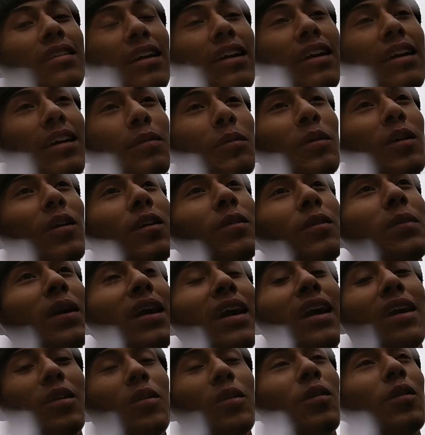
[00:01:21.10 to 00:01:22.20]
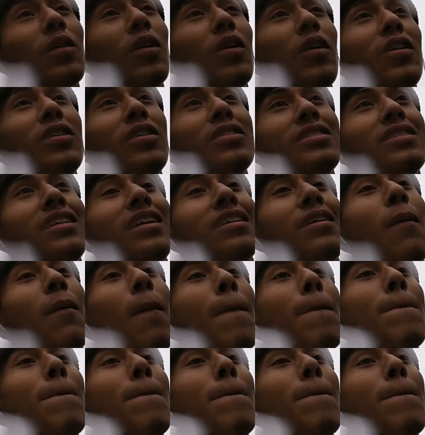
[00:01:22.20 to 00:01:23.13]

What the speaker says: Damn, yo, my ankle hurts like a...